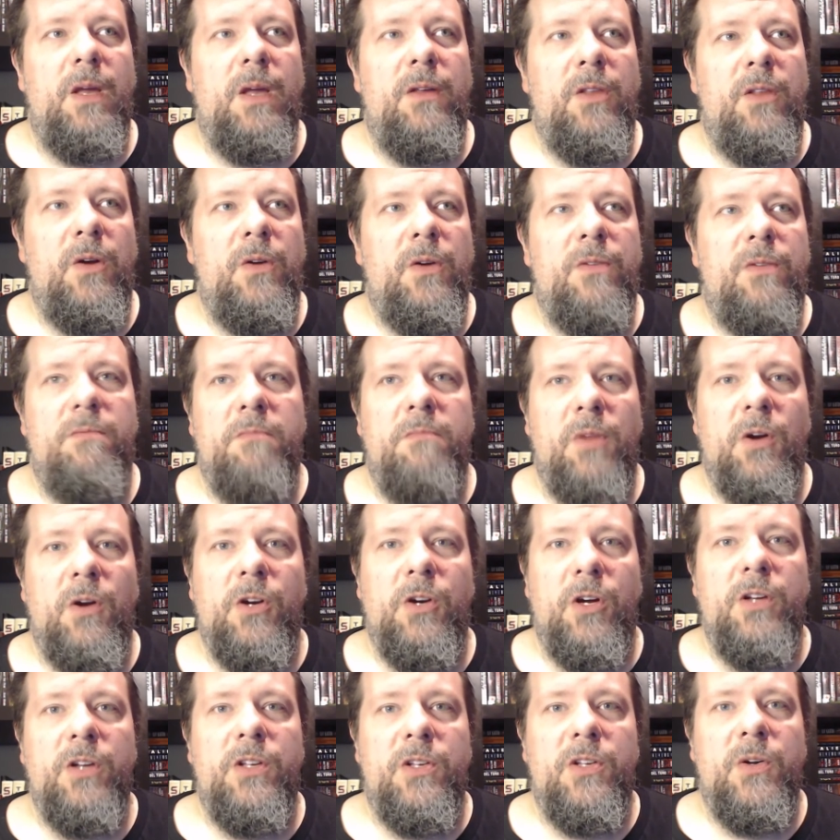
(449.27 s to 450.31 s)
they're
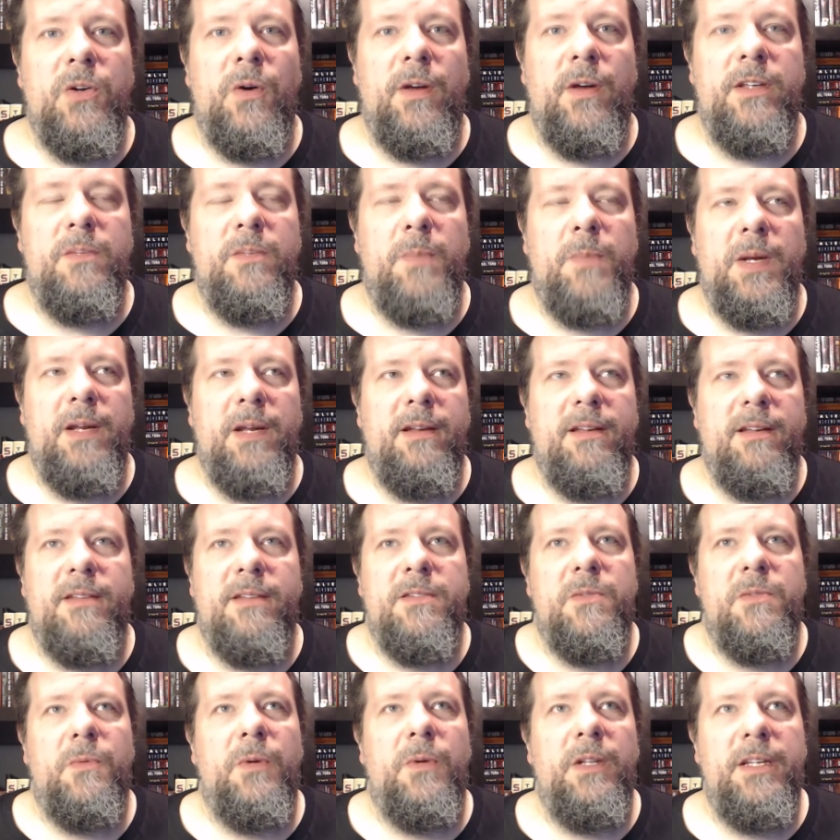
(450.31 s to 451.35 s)
good stories, but it
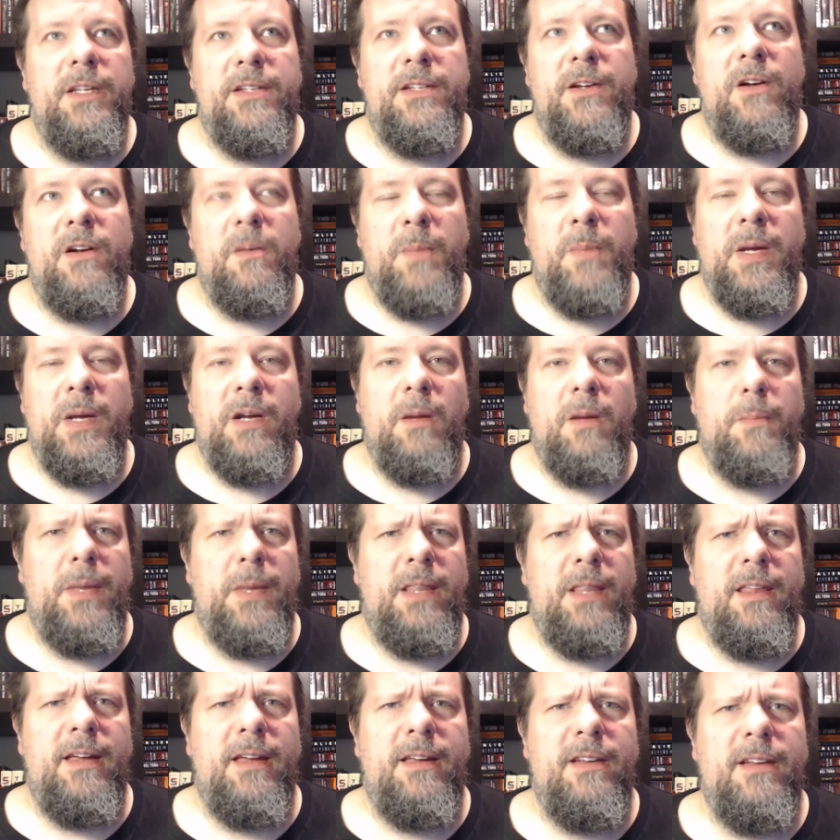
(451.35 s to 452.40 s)
doesn't really start to pick up, I
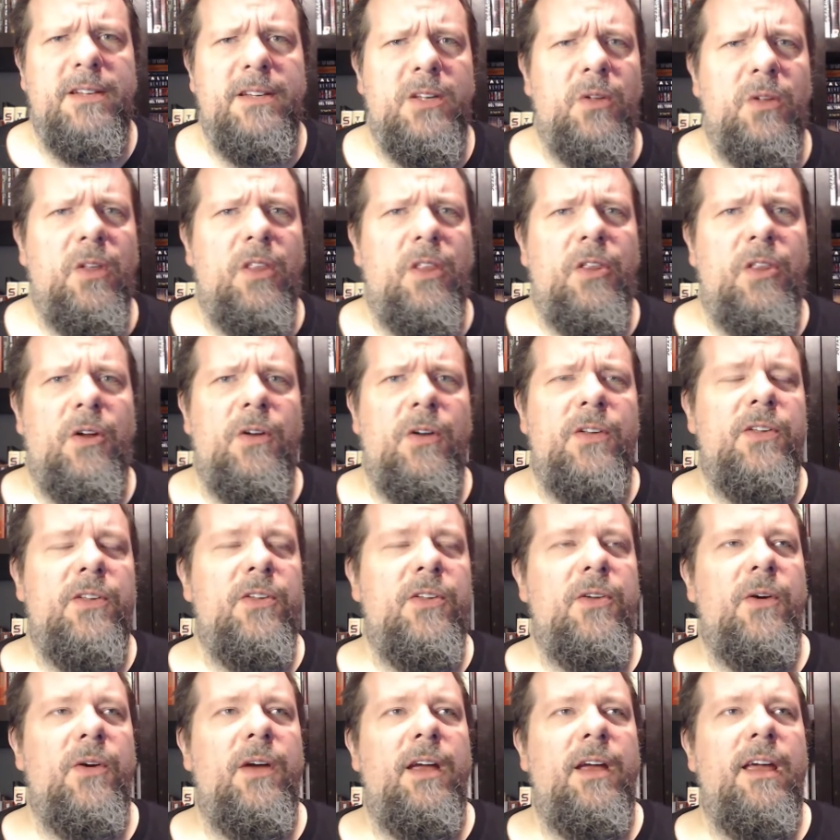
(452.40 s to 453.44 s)
think, until the third
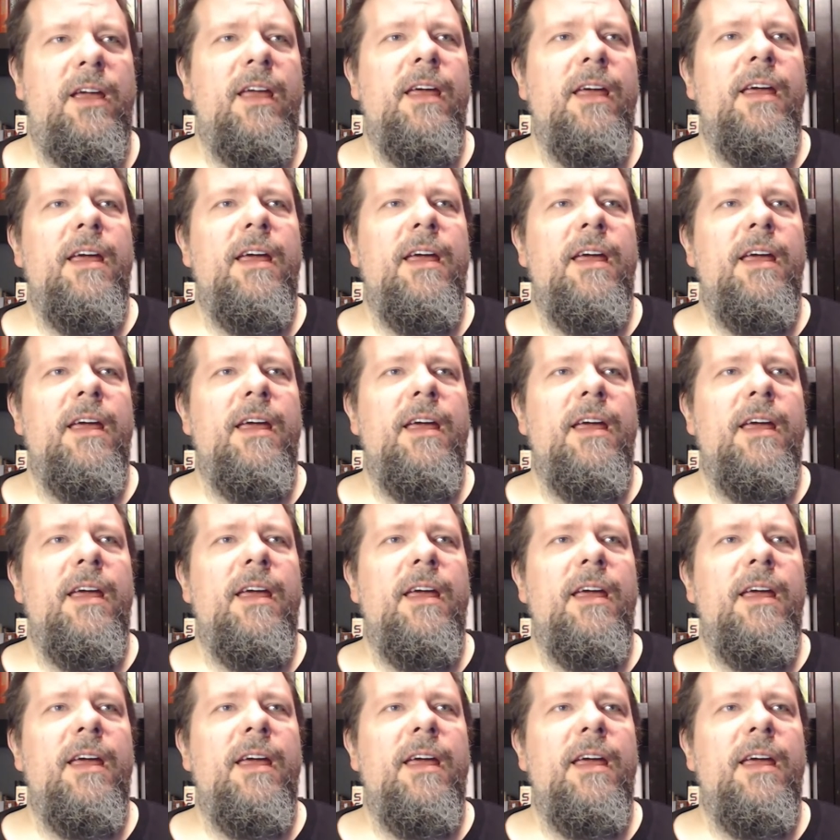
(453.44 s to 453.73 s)
story.